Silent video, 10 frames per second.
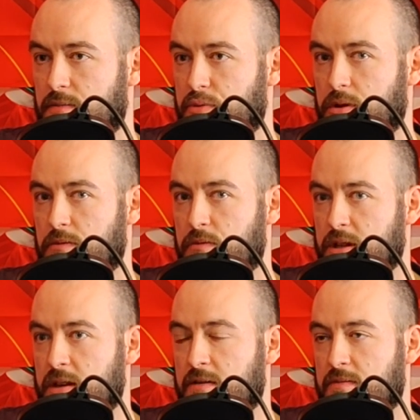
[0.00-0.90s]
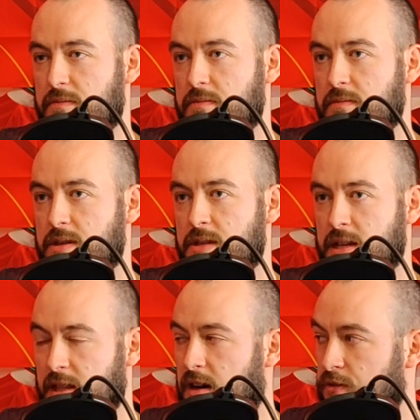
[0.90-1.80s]
But when you
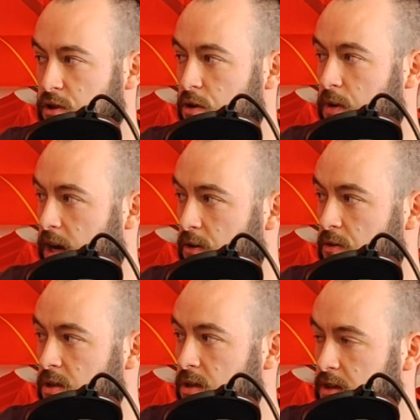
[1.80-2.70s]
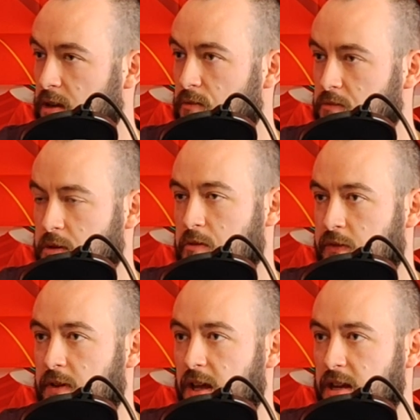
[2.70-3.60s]
sit down after a couple of hours and you think, you
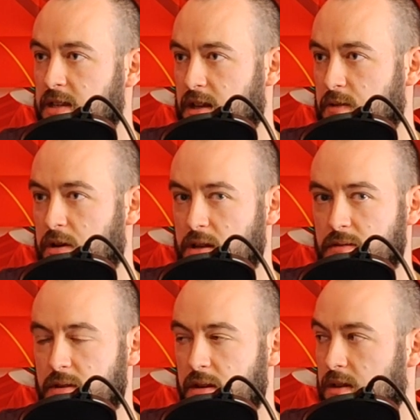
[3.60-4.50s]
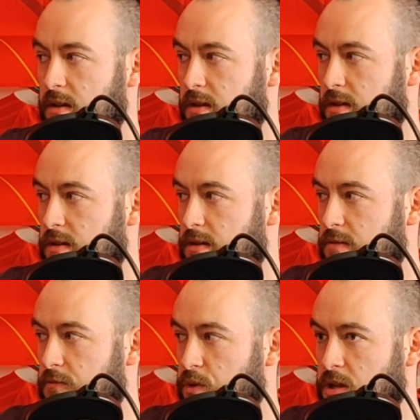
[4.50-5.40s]
reflect, you're like, well,
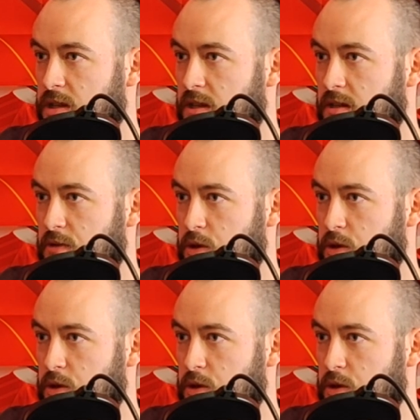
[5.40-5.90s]
we're still